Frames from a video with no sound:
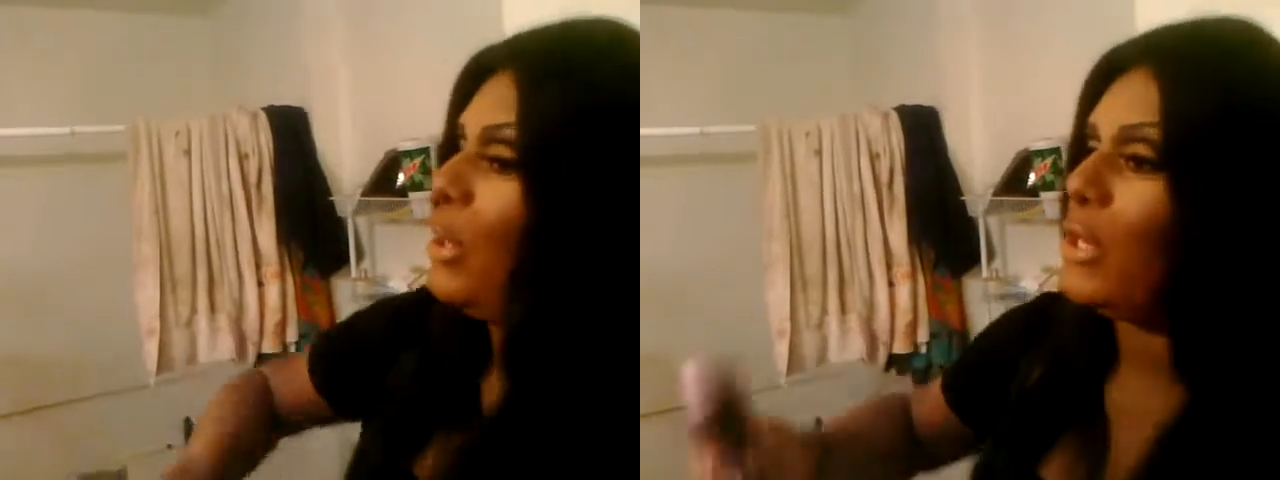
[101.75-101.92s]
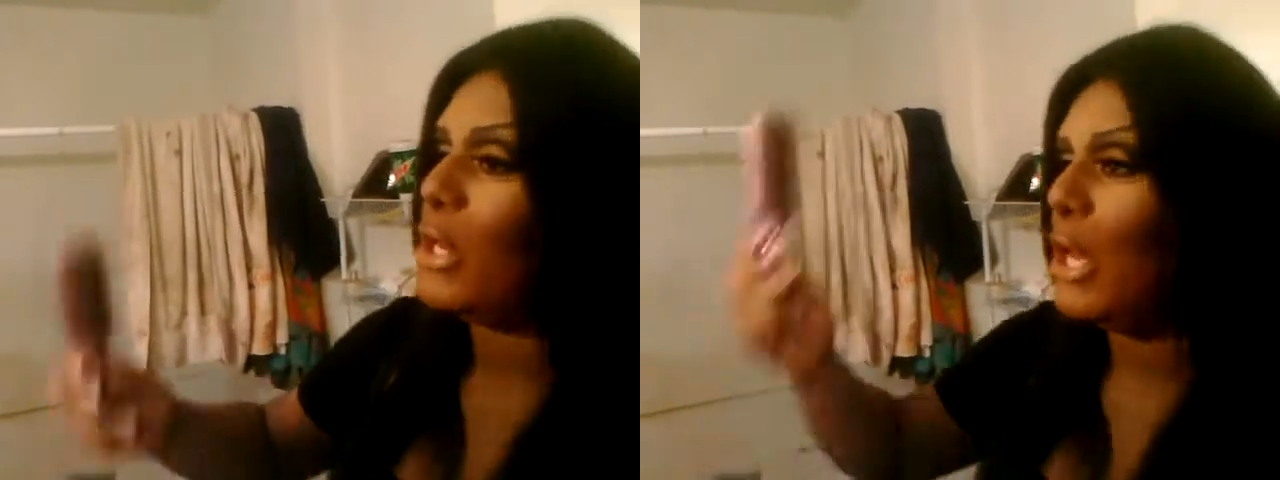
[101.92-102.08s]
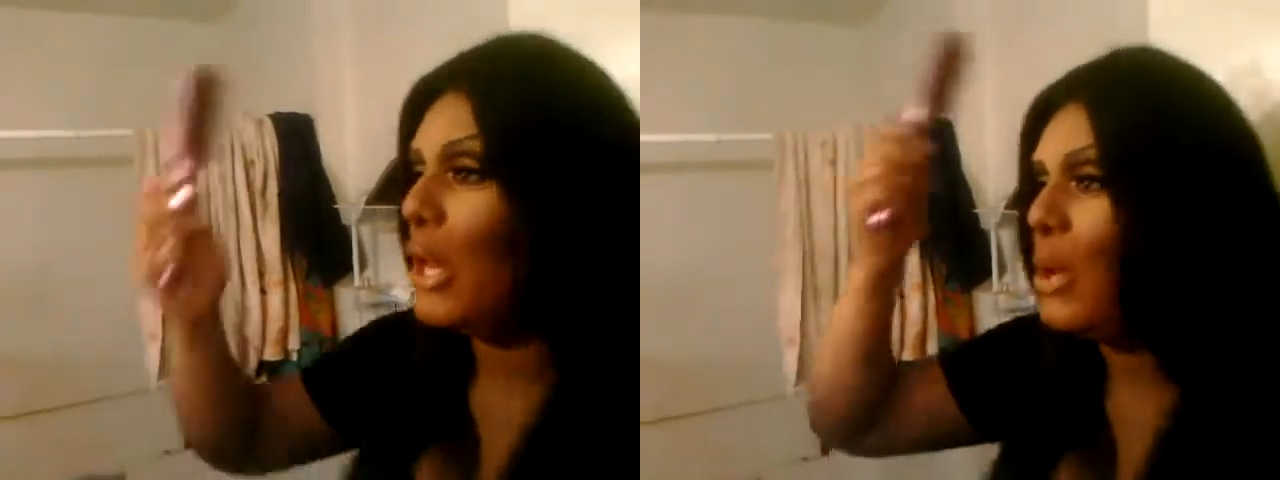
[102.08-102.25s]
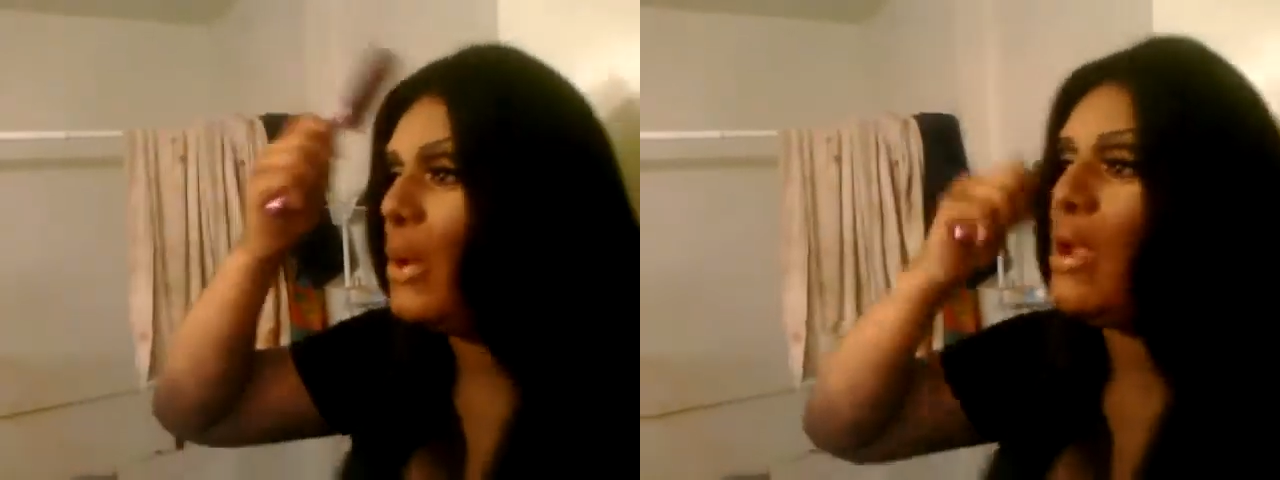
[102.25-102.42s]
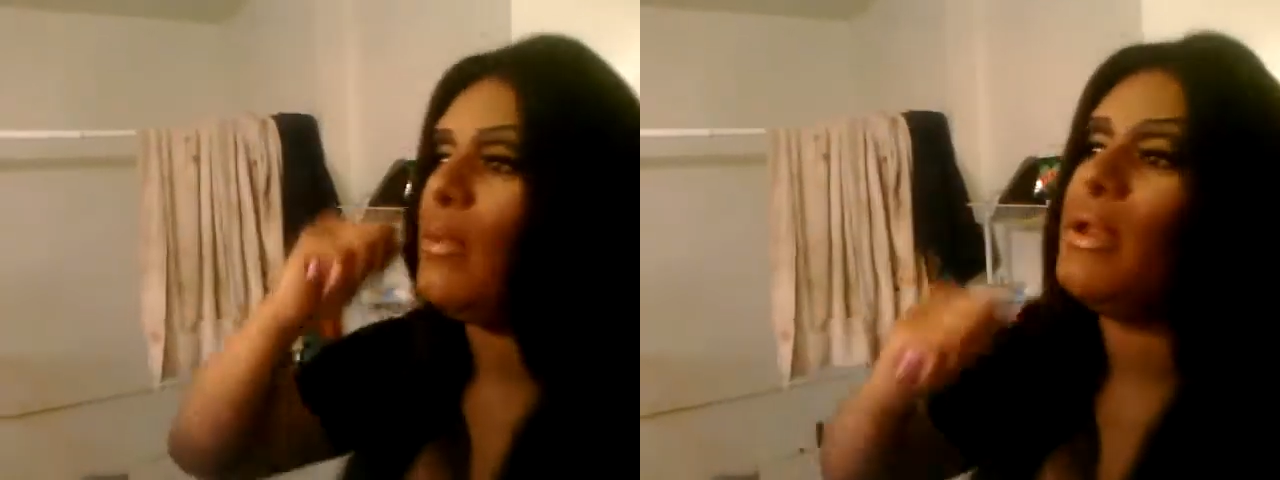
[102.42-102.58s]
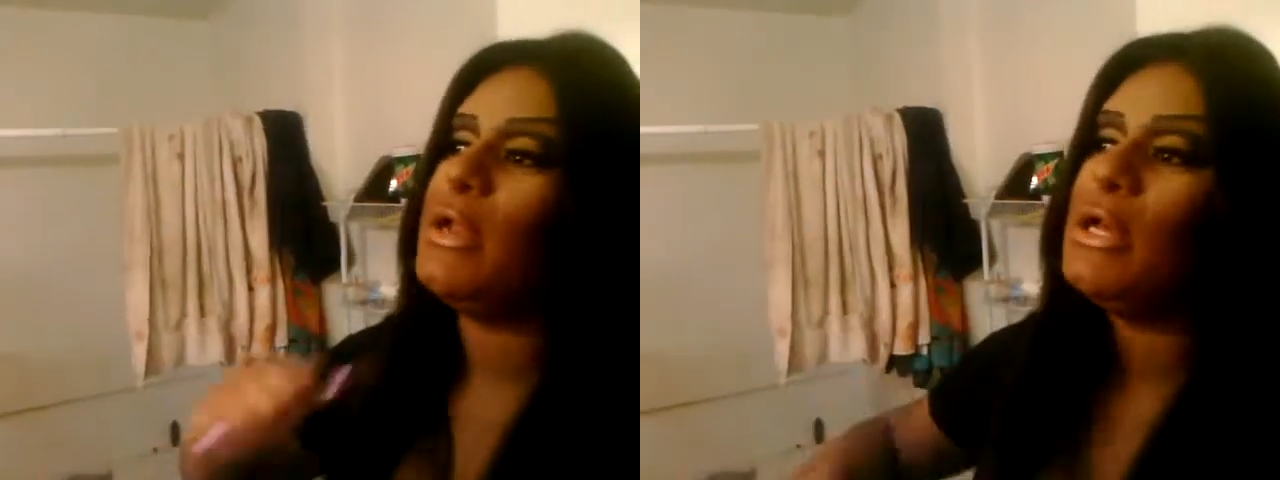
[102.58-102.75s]
You know,
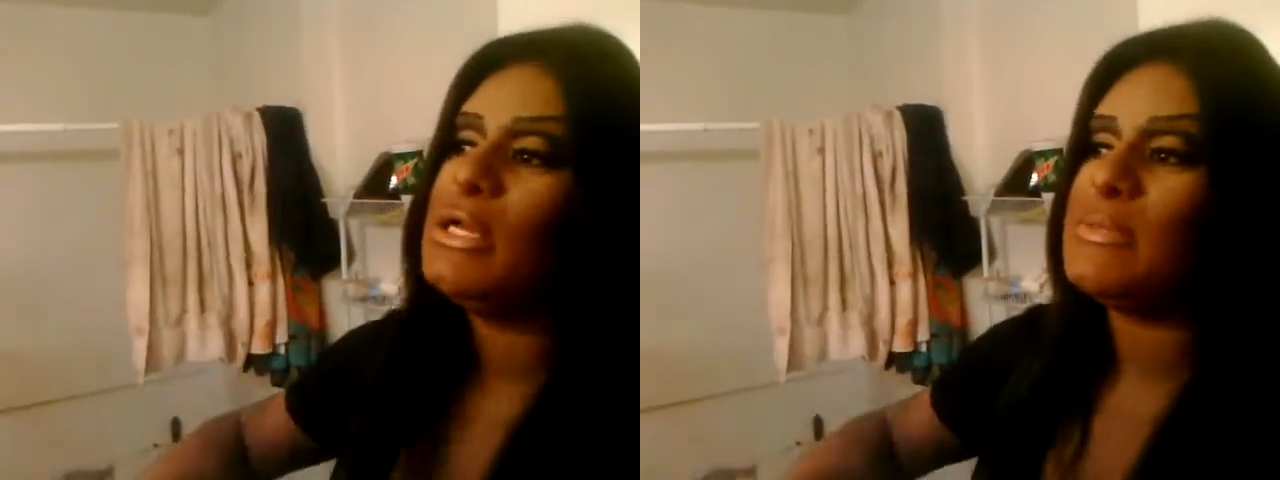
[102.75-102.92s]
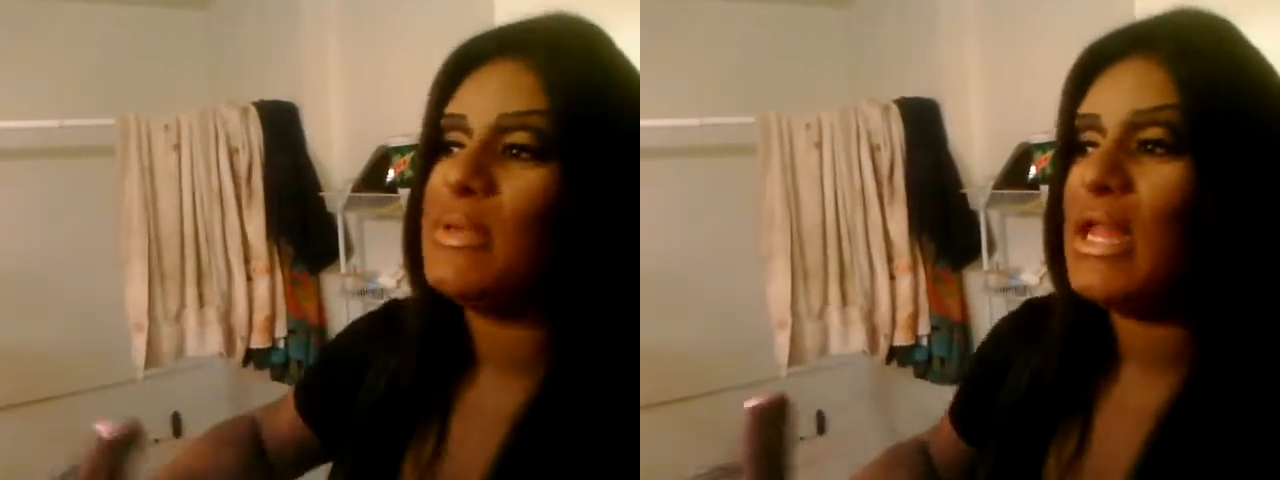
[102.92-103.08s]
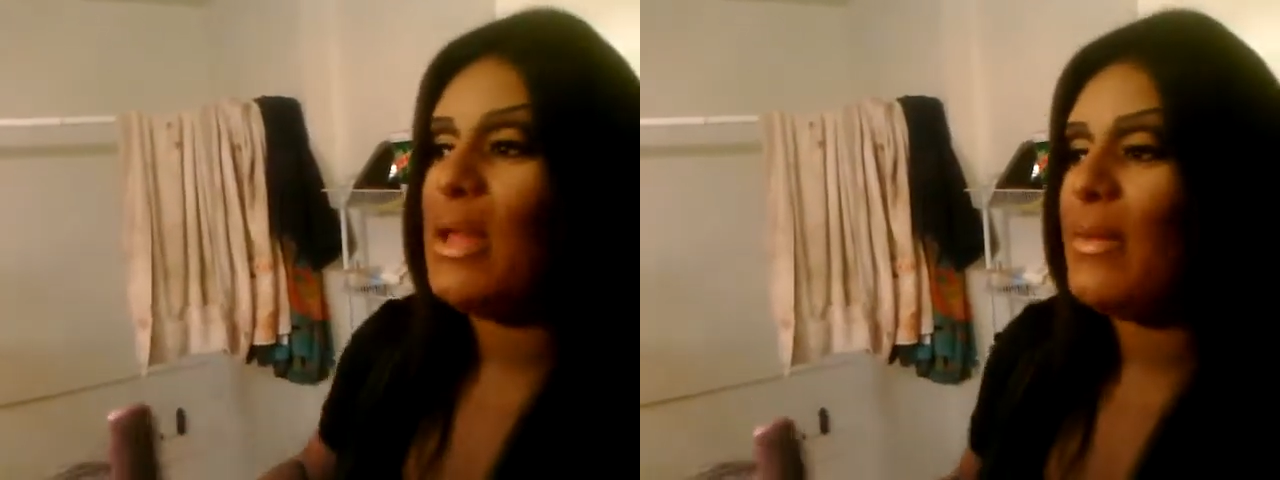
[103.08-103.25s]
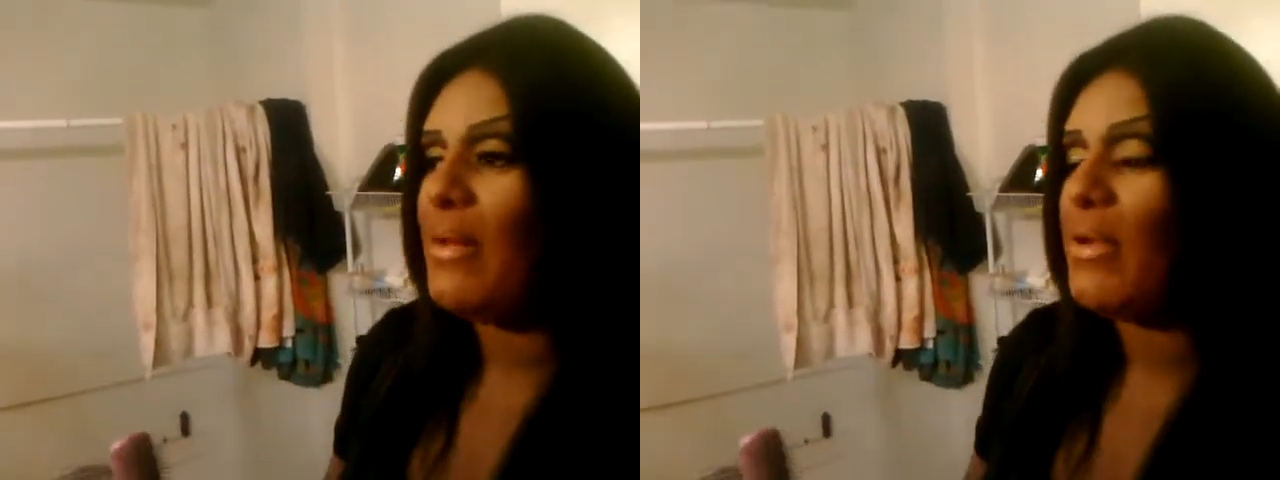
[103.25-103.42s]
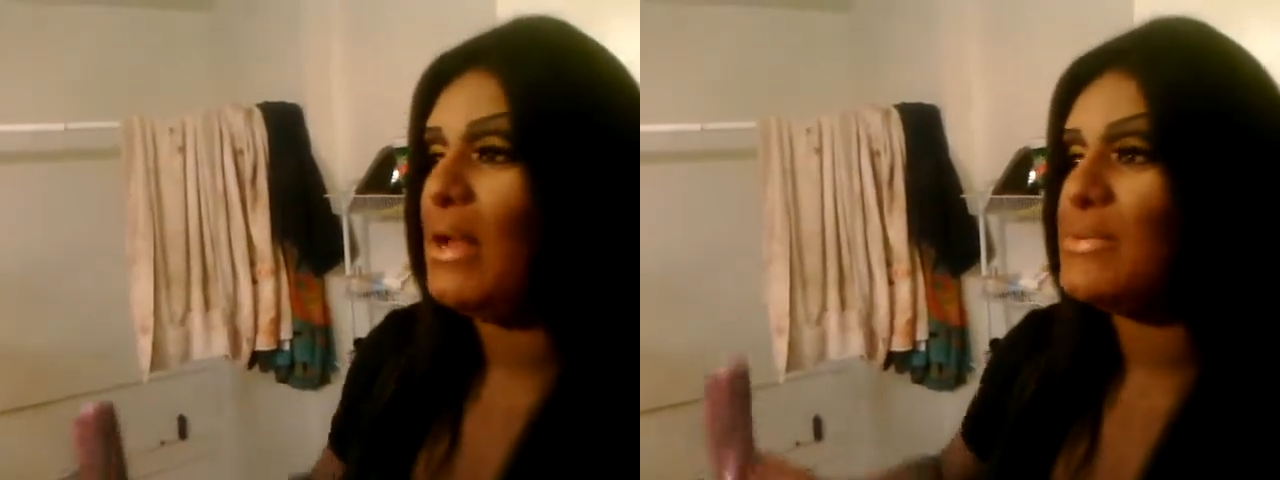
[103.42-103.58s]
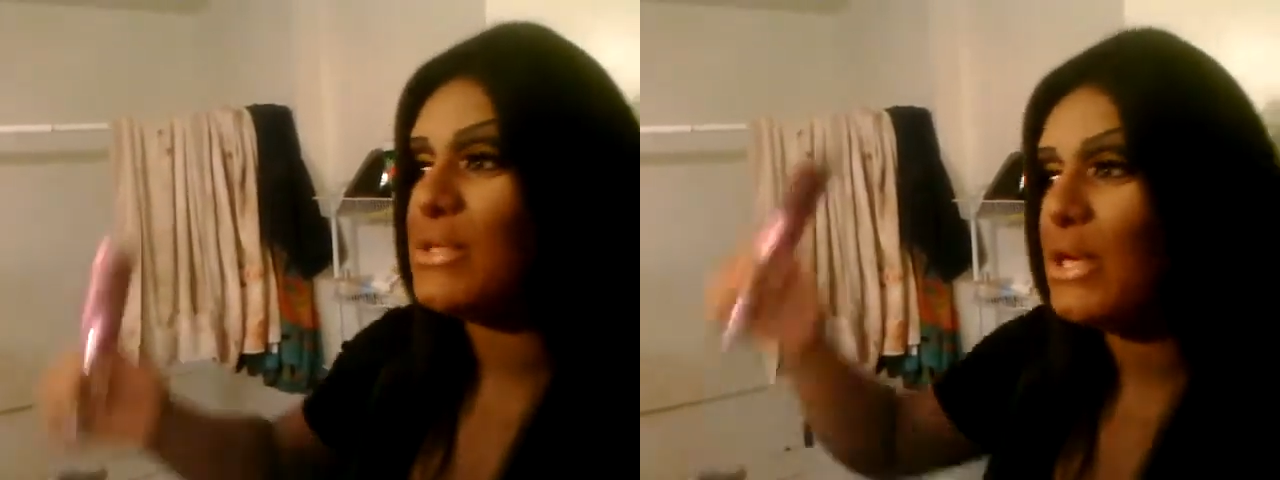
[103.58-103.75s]
everybody knows me and him have
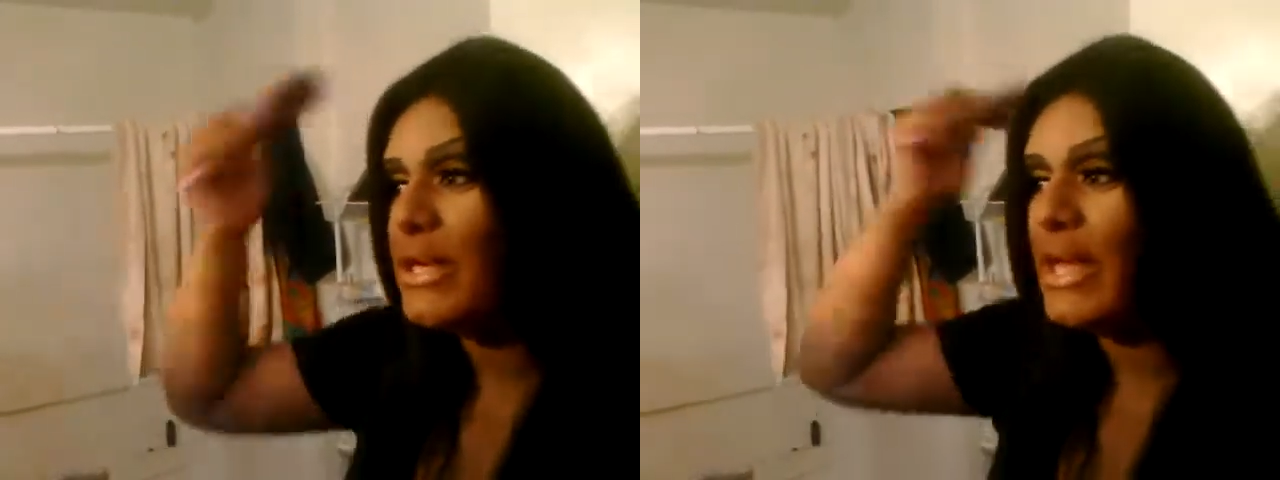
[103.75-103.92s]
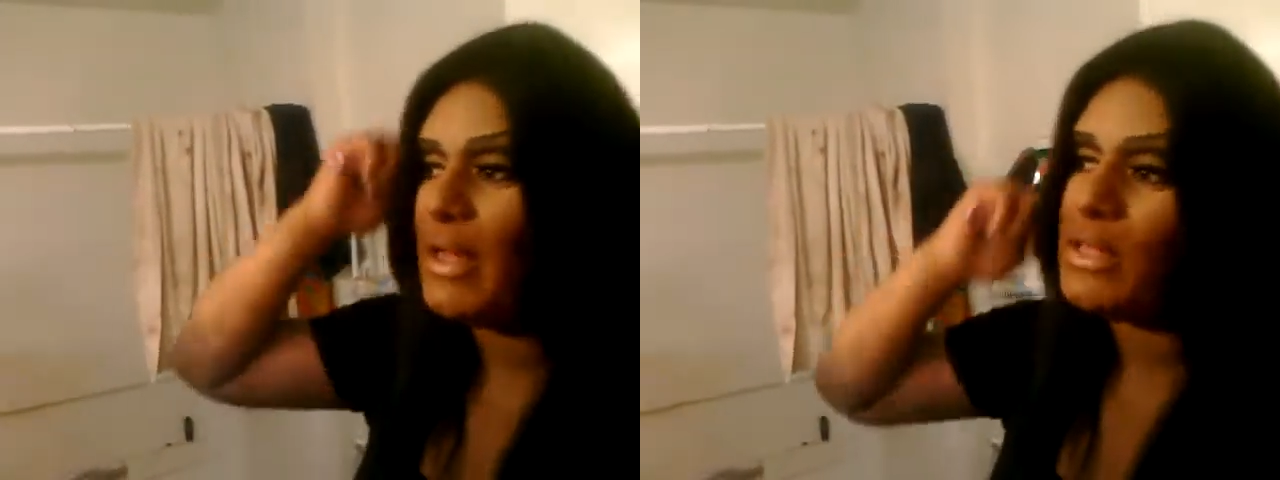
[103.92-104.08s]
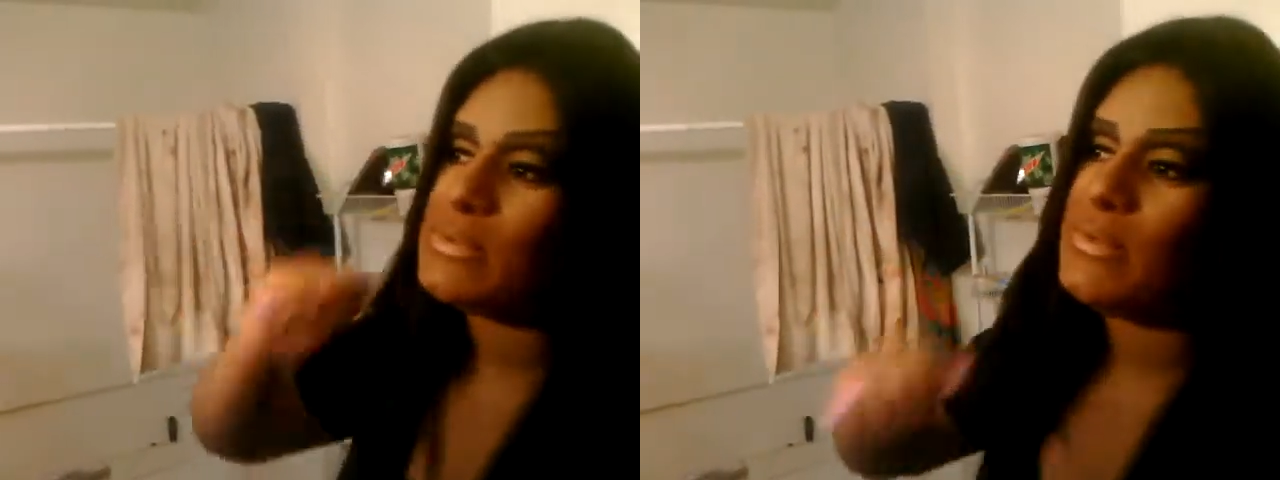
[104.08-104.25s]
our ups and our downs,